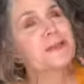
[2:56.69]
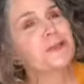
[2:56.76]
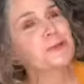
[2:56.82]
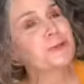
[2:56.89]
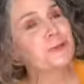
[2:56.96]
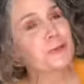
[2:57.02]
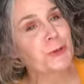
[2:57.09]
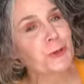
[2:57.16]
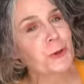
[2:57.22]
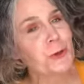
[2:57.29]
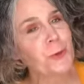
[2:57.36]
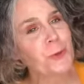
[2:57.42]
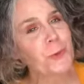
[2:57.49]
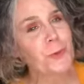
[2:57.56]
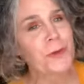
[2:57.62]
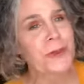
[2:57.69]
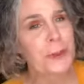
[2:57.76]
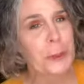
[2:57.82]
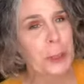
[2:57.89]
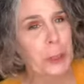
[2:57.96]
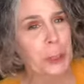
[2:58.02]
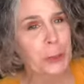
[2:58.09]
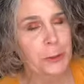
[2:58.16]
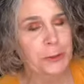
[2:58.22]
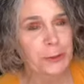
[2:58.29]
So we are